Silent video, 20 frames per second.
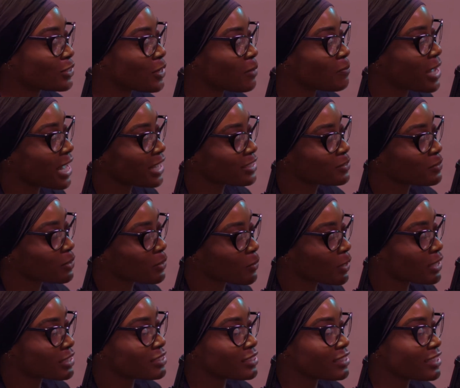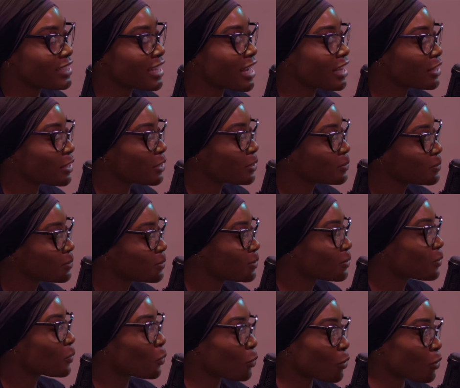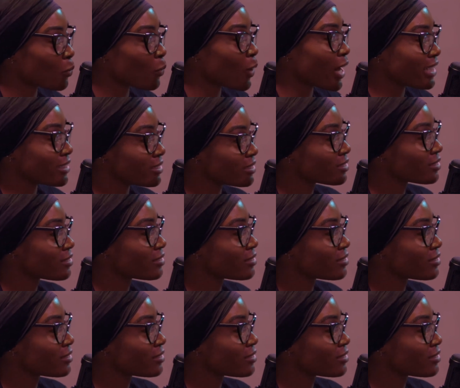So I'm going to ask you one question. Yellow or white?